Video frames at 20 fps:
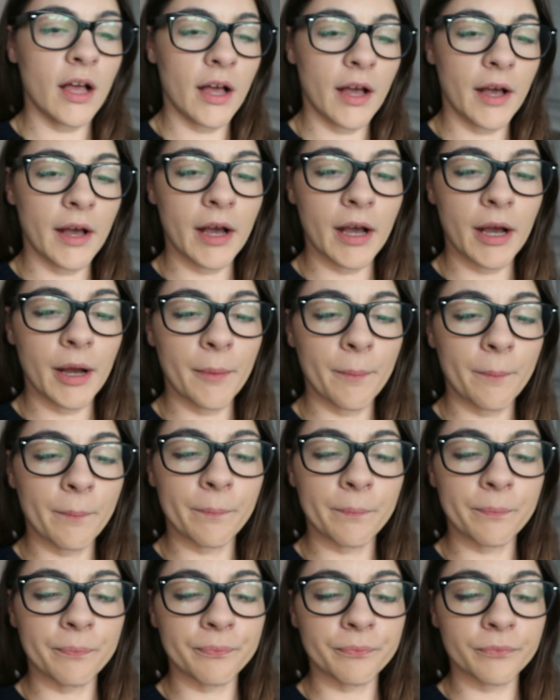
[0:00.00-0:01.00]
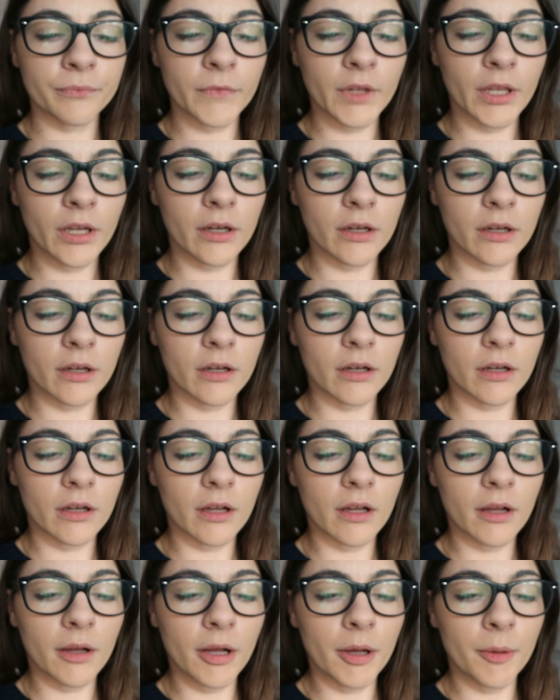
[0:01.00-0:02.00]
Um,
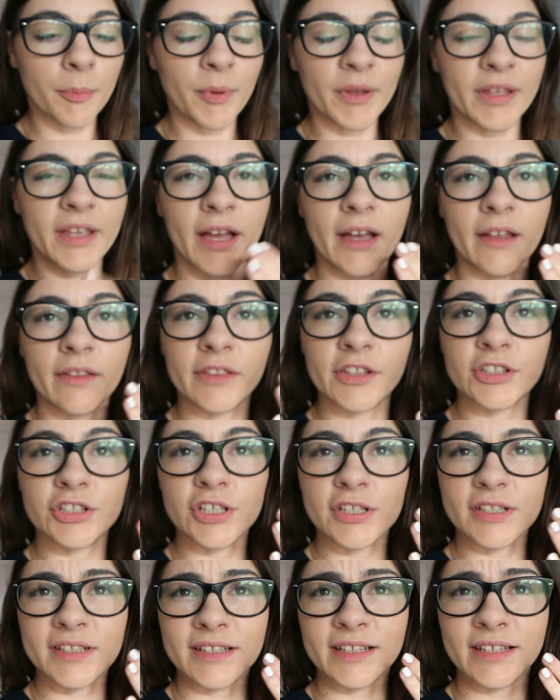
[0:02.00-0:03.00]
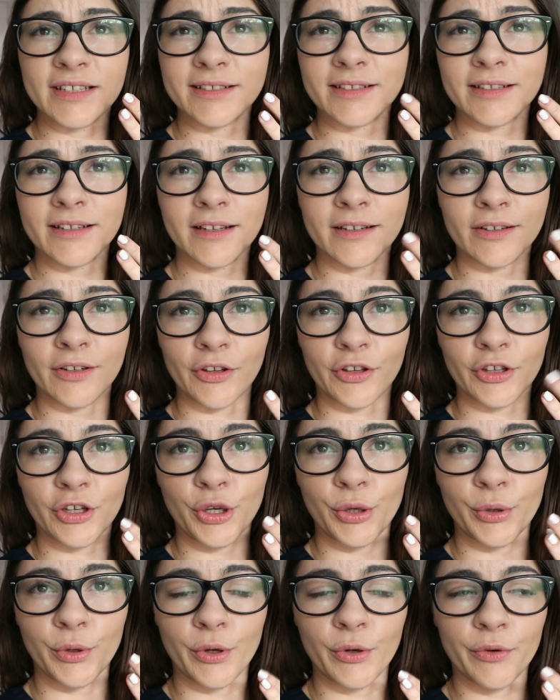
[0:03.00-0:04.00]
but yeah, they just need another
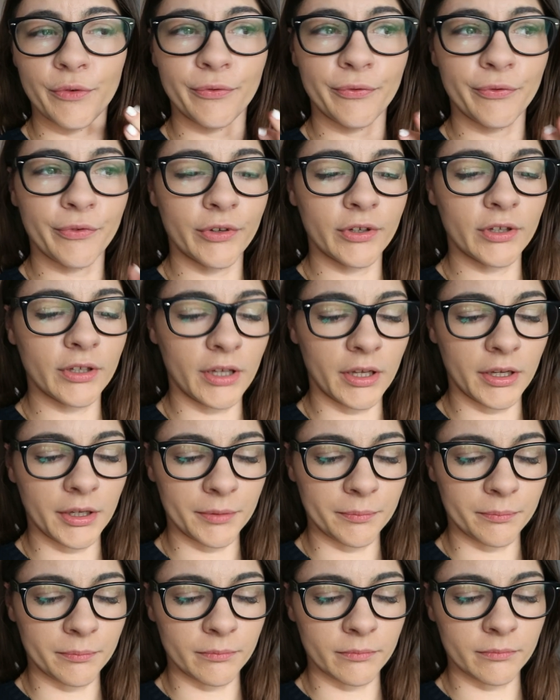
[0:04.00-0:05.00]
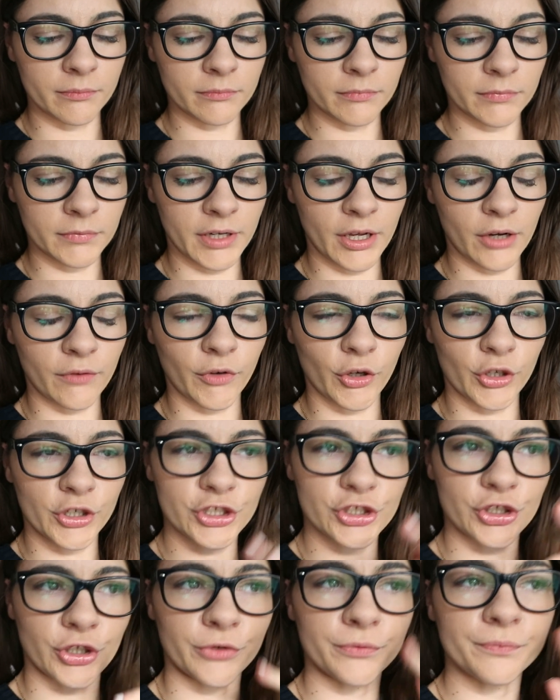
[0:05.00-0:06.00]
coat of um, nail
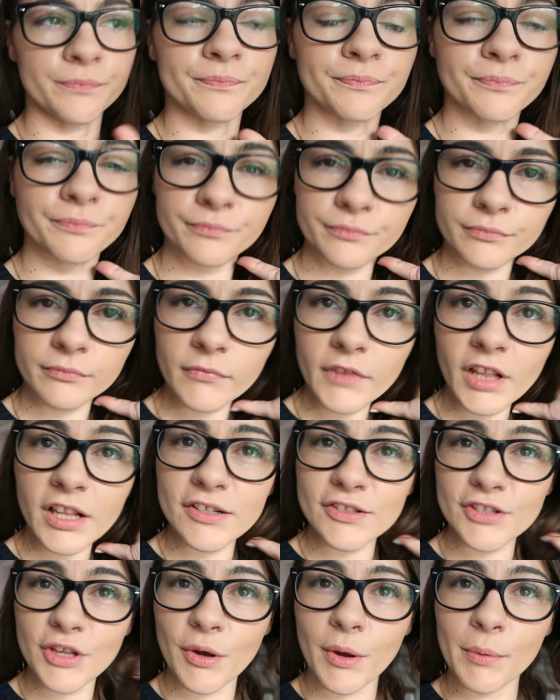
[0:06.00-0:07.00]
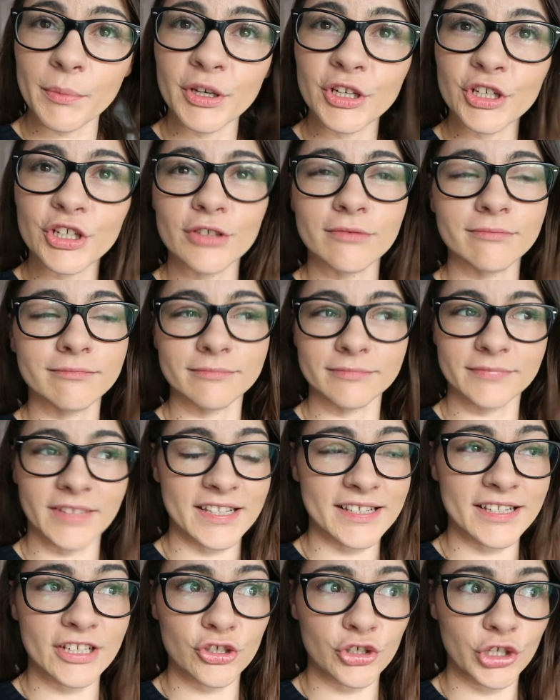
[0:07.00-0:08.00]
varnish on. So I'm gonna,
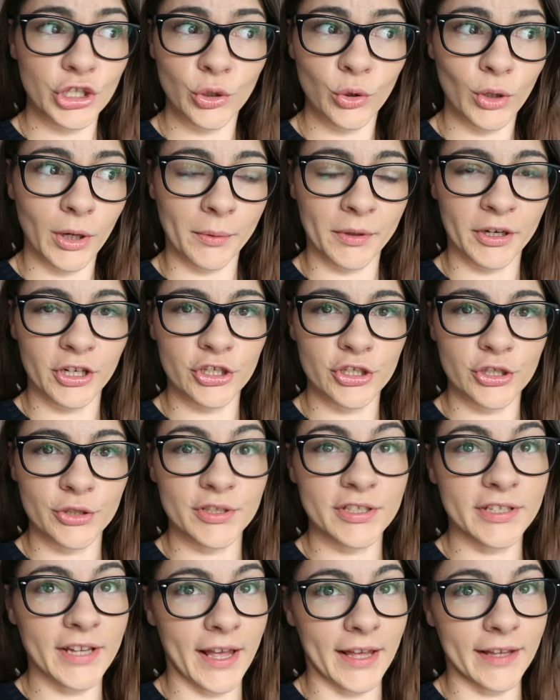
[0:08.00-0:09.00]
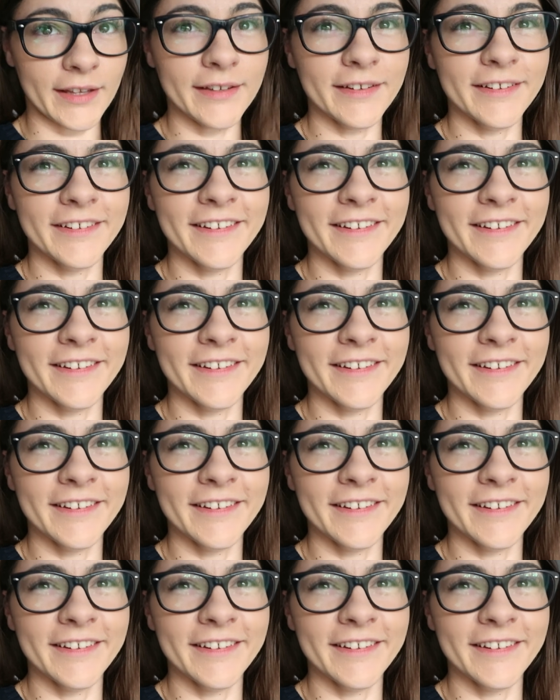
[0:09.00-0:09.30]
that's literally all I'm gonna do today.